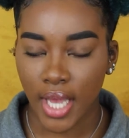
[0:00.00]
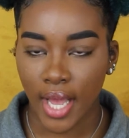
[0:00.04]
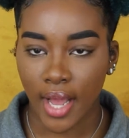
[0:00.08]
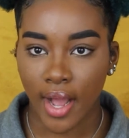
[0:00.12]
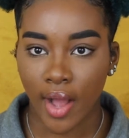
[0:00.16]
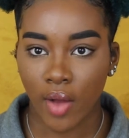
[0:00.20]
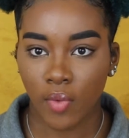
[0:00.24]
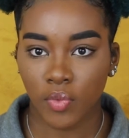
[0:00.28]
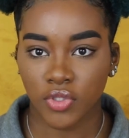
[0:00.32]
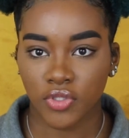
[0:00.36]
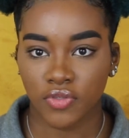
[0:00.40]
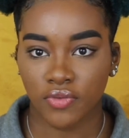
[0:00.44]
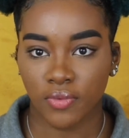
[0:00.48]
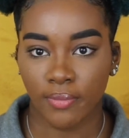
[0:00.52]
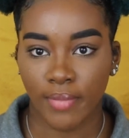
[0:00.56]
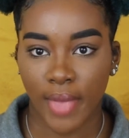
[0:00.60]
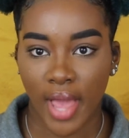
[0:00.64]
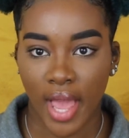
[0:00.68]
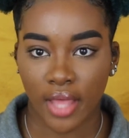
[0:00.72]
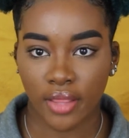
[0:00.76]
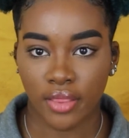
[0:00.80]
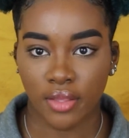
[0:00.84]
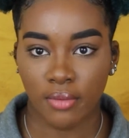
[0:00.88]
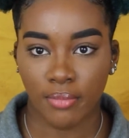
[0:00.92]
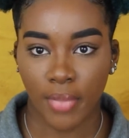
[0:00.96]
I got was from
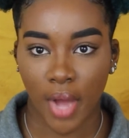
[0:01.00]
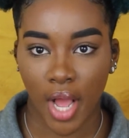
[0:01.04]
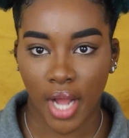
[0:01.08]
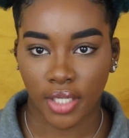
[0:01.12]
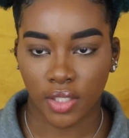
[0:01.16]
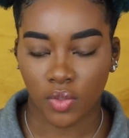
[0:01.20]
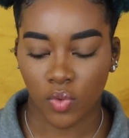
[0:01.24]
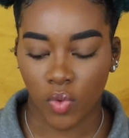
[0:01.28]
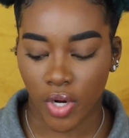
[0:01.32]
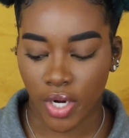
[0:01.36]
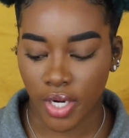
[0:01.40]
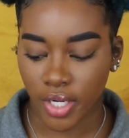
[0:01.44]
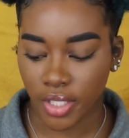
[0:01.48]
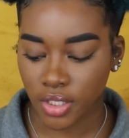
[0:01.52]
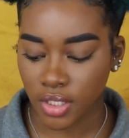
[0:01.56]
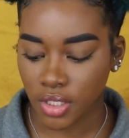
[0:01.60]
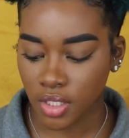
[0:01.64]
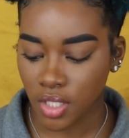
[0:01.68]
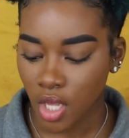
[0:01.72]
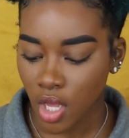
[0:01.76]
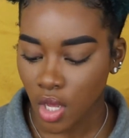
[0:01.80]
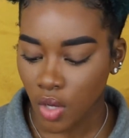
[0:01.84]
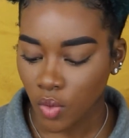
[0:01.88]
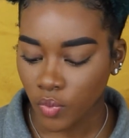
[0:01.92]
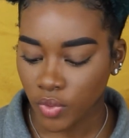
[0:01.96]
Bath and Body
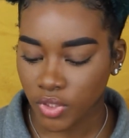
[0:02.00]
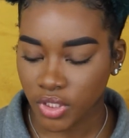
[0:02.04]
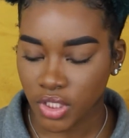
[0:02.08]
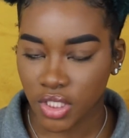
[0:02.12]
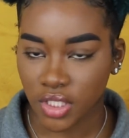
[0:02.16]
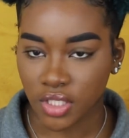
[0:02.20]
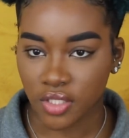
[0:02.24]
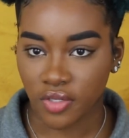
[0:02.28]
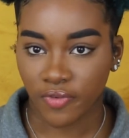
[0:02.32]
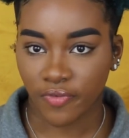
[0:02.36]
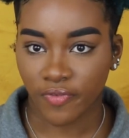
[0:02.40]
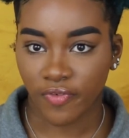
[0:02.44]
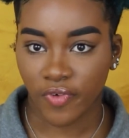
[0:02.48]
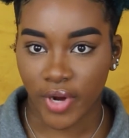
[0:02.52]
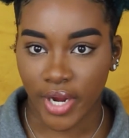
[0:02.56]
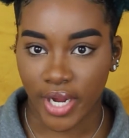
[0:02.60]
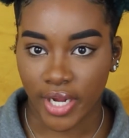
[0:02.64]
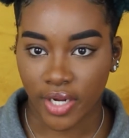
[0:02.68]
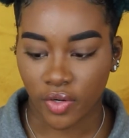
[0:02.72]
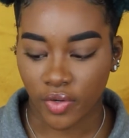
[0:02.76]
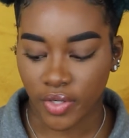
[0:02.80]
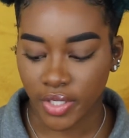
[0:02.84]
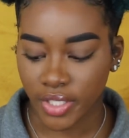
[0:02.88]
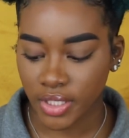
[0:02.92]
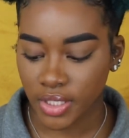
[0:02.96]
Works, which is a
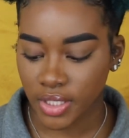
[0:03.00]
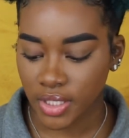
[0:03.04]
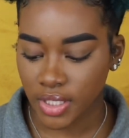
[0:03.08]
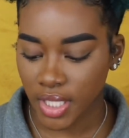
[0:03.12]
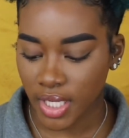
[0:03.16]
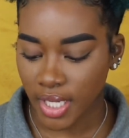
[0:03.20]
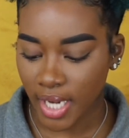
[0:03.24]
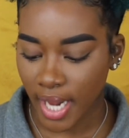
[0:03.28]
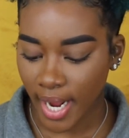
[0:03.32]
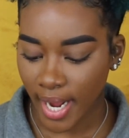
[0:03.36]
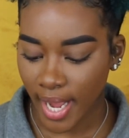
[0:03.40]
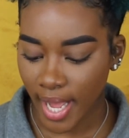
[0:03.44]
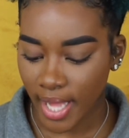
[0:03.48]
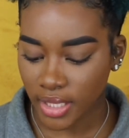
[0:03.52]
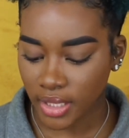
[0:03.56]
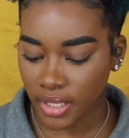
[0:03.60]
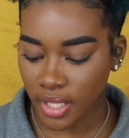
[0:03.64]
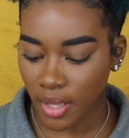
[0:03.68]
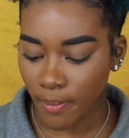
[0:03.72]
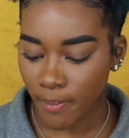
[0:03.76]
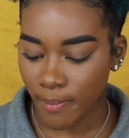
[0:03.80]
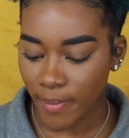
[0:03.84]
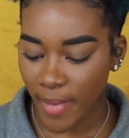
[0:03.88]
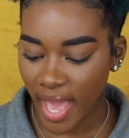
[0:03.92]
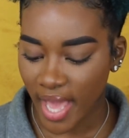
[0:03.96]
fragrance. And I got
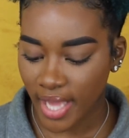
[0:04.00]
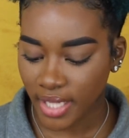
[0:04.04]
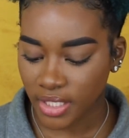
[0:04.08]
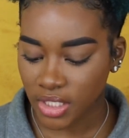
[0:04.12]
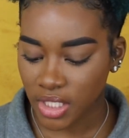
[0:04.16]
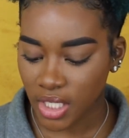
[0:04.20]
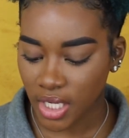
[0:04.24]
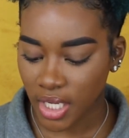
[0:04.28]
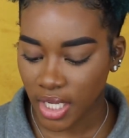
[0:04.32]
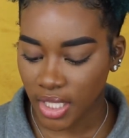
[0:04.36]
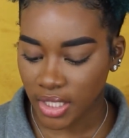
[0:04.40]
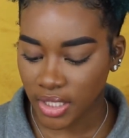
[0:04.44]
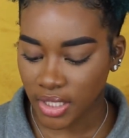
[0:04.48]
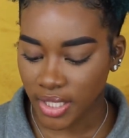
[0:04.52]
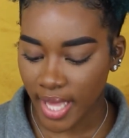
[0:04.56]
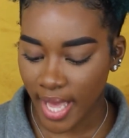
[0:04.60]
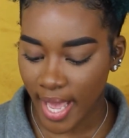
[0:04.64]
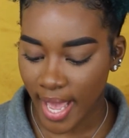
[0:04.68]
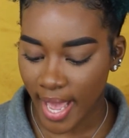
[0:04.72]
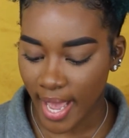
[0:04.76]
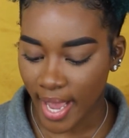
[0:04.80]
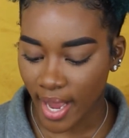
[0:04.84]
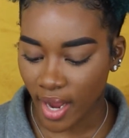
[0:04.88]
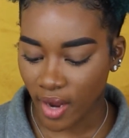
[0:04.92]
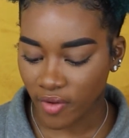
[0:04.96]
the Magic in
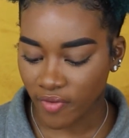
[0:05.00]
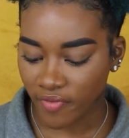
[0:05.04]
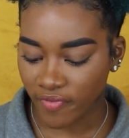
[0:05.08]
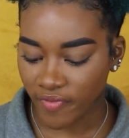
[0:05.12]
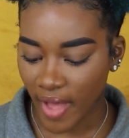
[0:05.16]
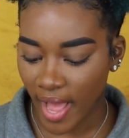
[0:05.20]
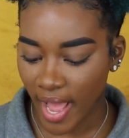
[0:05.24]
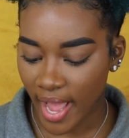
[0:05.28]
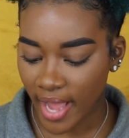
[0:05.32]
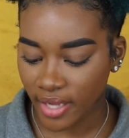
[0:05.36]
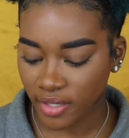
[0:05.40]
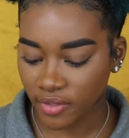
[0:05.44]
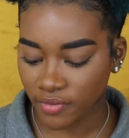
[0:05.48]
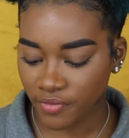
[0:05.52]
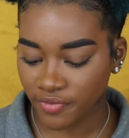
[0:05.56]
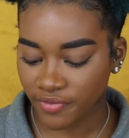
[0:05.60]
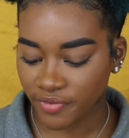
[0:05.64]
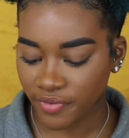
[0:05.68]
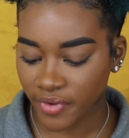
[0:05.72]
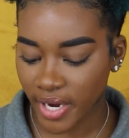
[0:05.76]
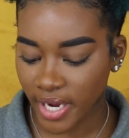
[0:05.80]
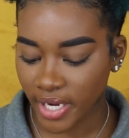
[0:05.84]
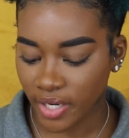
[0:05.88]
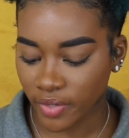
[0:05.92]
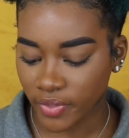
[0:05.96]
the Air Fine
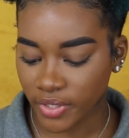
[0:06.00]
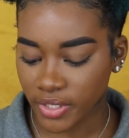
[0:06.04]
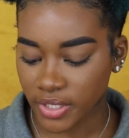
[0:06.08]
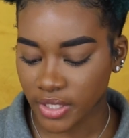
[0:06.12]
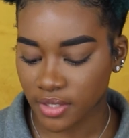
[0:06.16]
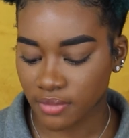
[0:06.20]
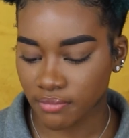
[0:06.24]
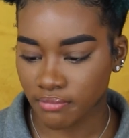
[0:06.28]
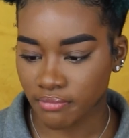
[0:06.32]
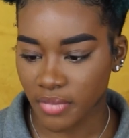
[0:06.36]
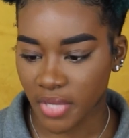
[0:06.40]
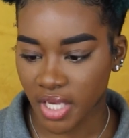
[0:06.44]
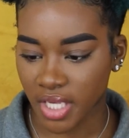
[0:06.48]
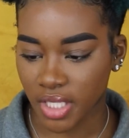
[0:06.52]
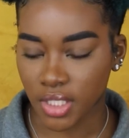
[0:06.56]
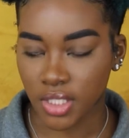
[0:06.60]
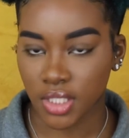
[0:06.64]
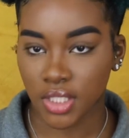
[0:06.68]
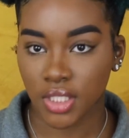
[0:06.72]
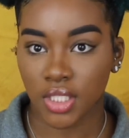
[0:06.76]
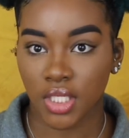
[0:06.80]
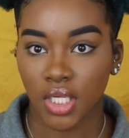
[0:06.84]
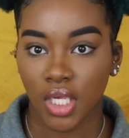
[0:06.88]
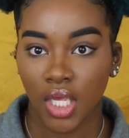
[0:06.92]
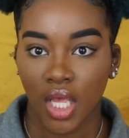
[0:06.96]
Fragrance
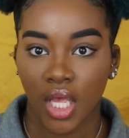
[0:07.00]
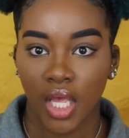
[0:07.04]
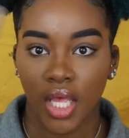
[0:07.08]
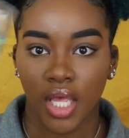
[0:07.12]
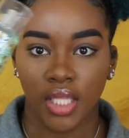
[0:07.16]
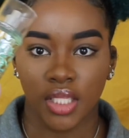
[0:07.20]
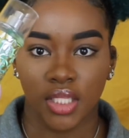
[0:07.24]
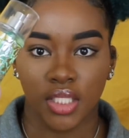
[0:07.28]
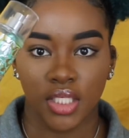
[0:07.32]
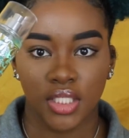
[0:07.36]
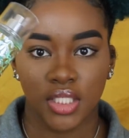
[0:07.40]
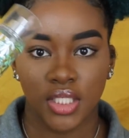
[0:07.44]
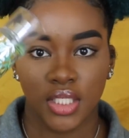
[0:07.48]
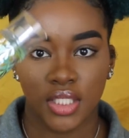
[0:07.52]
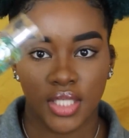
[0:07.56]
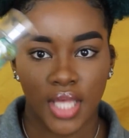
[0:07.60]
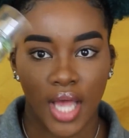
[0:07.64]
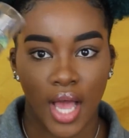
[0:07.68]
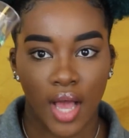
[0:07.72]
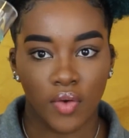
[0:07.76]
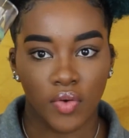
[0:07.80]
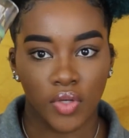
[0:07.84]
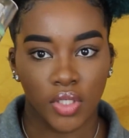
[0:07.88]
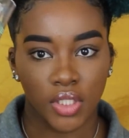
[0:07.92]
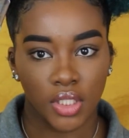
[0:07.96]
Mist. And this is
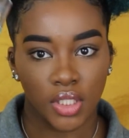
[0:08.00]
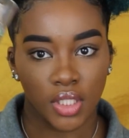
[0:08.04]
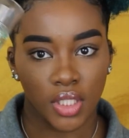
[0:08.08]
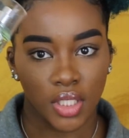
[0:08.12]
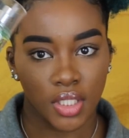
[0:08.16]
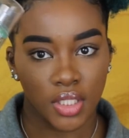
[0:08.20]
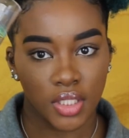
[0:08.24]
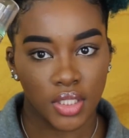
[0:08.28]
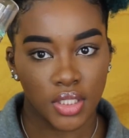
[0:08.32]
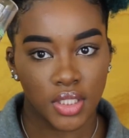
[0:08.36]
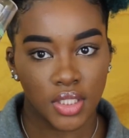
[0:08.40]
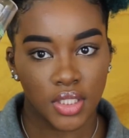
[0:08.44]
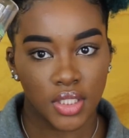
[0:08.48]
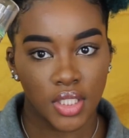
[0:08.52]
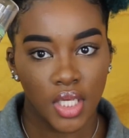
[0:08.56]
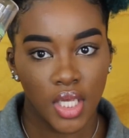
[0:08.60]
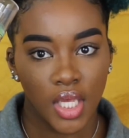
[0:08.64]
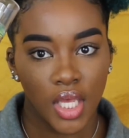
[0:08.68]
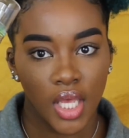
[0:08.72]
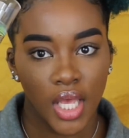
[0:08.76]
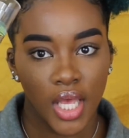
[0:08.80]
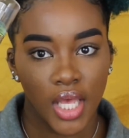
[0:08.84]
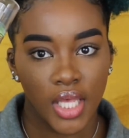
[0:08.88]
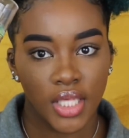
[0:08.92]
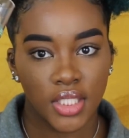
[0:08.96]
how it looks.
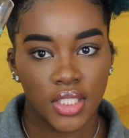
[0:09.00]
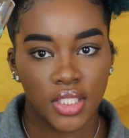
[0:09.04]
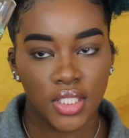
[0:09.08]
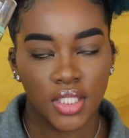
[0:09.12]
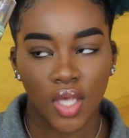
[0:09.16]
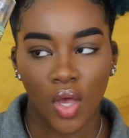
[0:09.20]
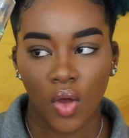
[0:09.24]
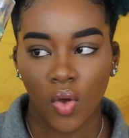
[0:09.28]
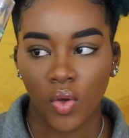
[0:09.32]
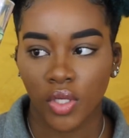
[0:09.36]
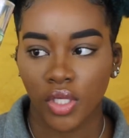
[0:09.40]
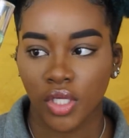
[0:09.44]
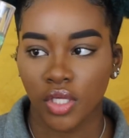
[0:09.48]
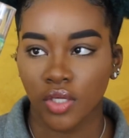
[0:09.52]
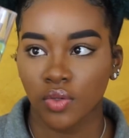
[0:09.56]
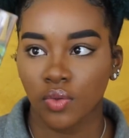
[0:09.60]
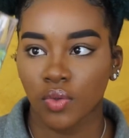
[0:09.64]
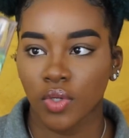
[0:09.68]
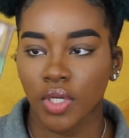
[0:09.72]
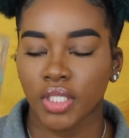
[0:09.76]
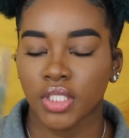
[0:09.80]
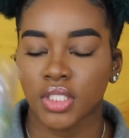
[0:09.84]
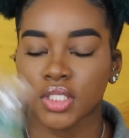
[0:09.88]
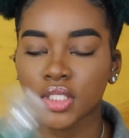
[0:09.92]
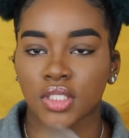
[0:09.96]
It's so
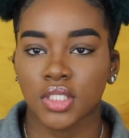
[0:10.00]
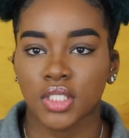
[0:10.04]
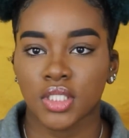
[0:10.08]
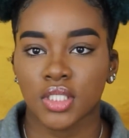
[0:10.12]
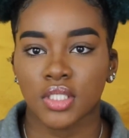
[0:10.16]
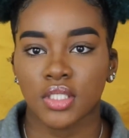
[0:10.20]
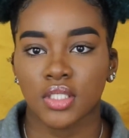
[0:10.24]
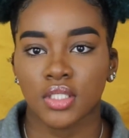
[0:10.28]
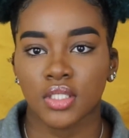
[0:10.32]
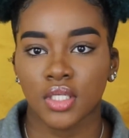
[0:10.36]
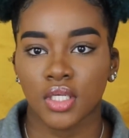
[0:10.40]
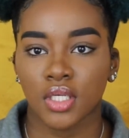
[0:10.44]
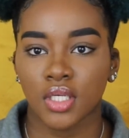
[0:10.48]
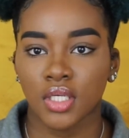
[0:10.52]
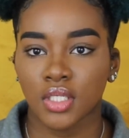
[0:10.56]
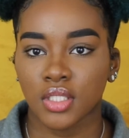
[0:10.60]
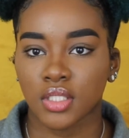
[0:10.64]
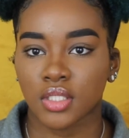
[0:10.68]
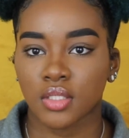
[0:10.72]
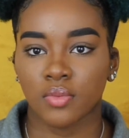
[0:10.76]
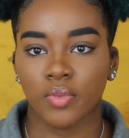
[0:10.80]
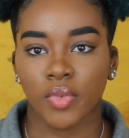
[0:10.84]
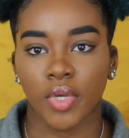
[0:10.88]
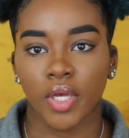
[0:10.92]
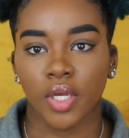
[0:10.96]
cute and it just, it
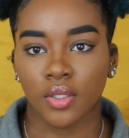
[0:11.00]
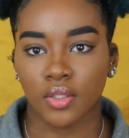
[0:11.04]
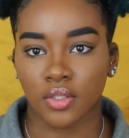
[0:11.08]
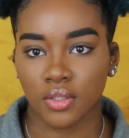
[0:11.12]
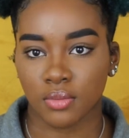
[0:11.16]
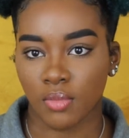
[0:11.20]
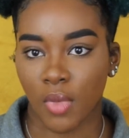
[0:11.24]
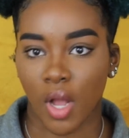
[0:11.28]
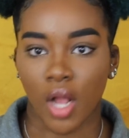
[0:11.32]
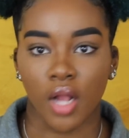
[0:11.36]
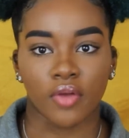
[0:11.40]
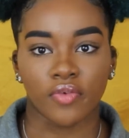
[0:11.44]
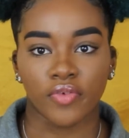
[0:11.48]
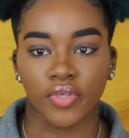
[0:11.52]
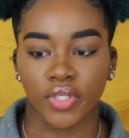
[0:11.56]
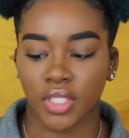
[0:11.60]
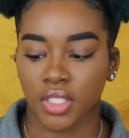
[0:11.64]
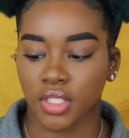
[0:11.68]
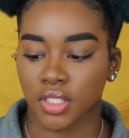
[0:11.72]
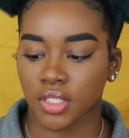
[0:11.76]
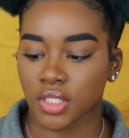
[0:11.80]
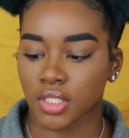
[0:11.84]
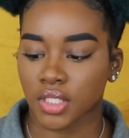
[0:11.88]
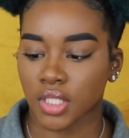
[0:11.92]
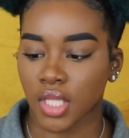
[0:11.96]
smells
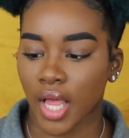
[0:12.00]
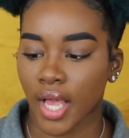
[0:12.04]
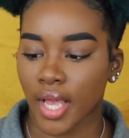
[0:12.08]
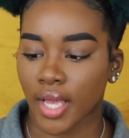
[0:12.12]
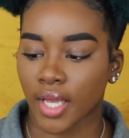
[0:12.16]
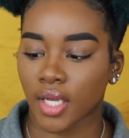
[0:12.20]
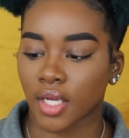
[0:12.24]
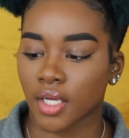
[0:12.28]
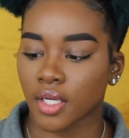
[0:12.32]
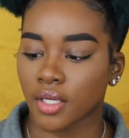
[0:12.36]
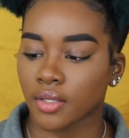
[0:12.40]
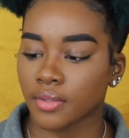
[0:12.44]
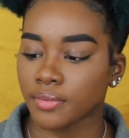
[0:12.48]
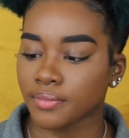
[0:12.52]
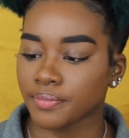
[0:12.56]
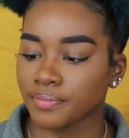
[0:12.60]
marvelous. Like